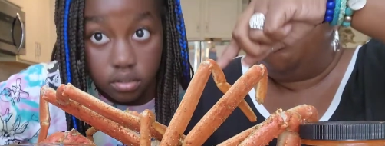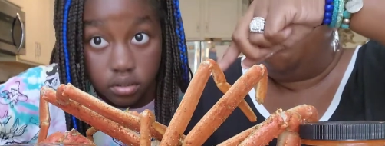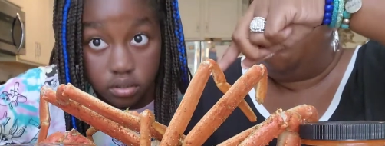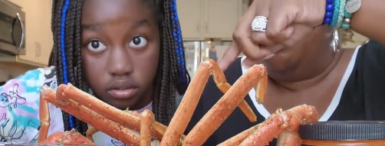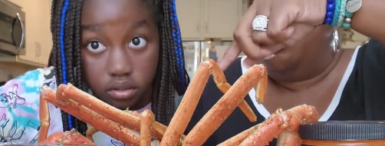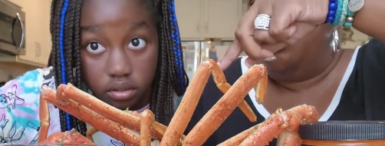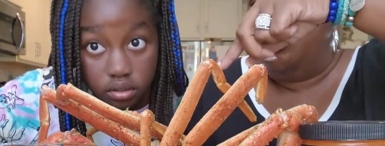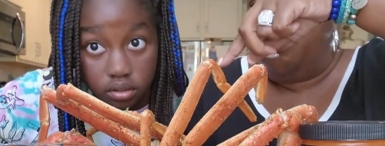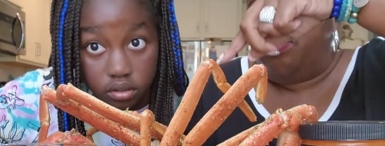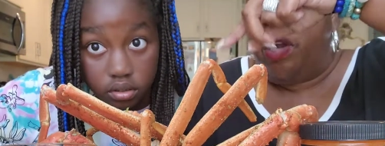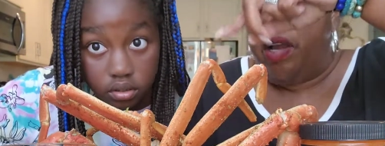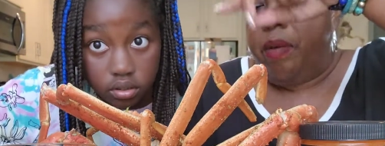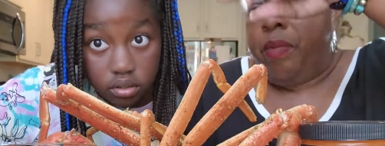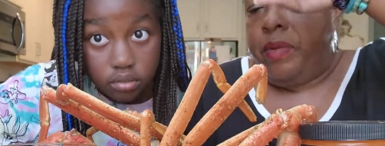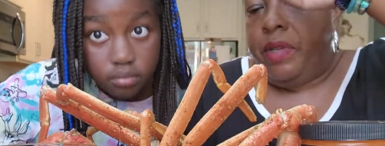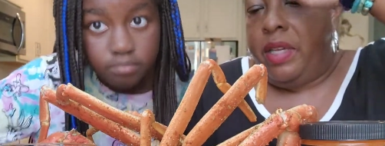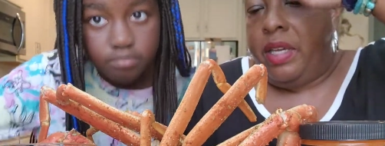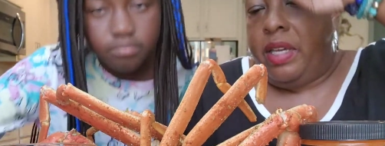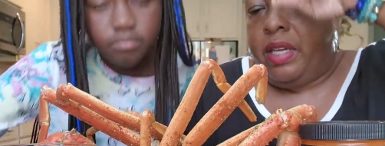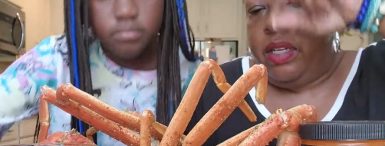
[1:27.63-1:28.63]
Speaker 1: two crab
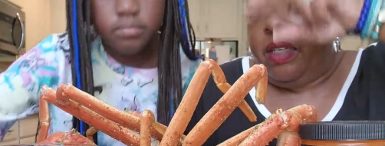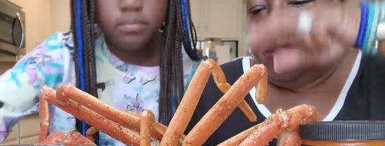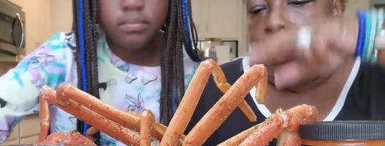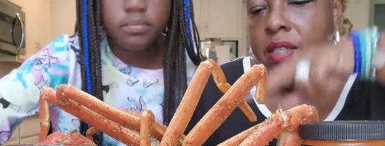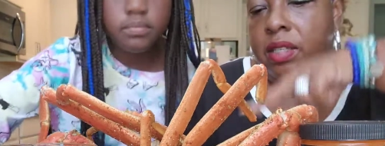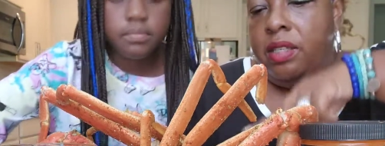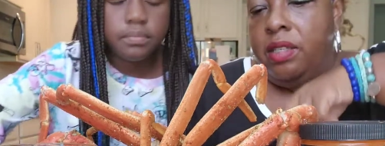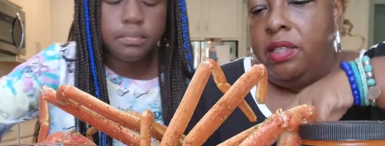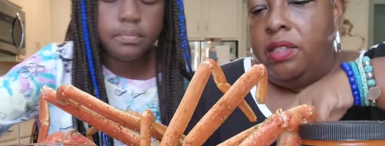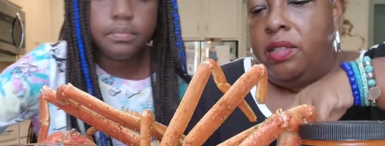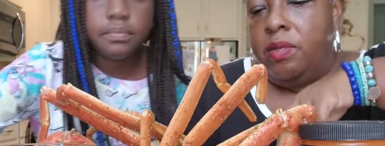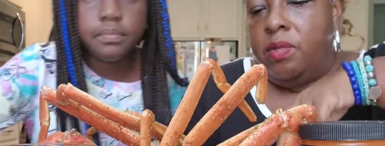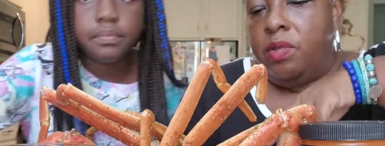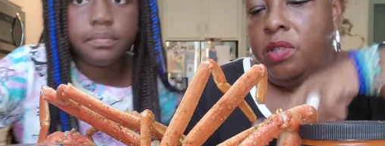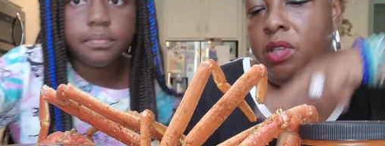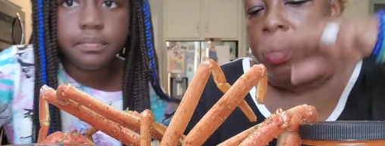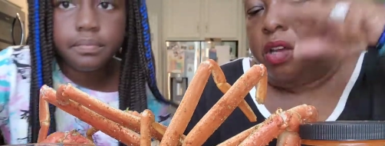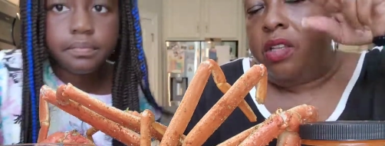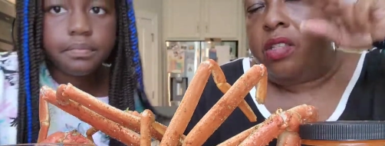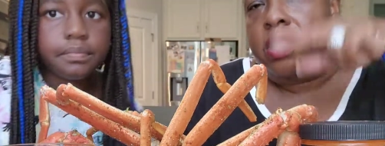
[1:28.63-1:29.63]
legs, some
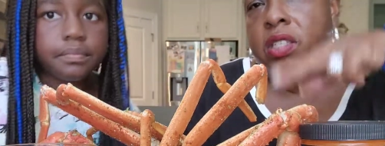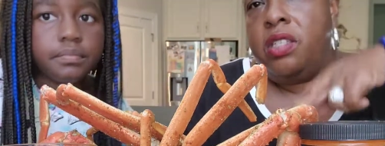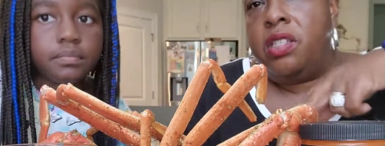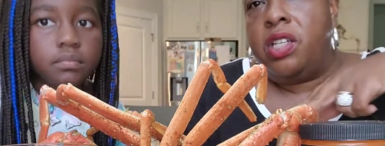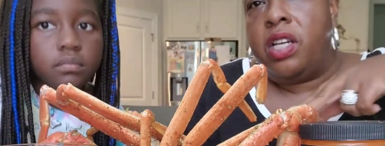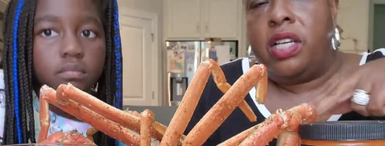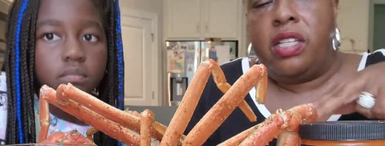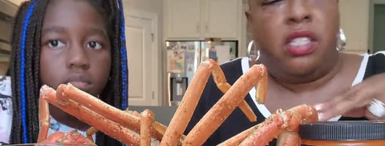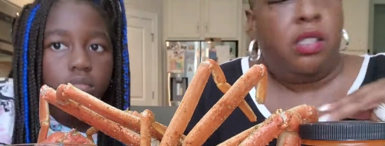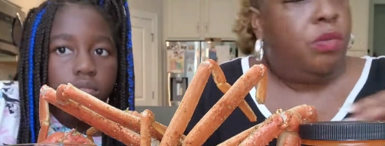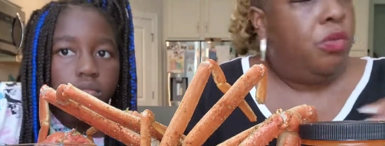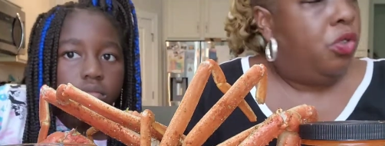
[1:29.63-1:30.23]
sausage, and some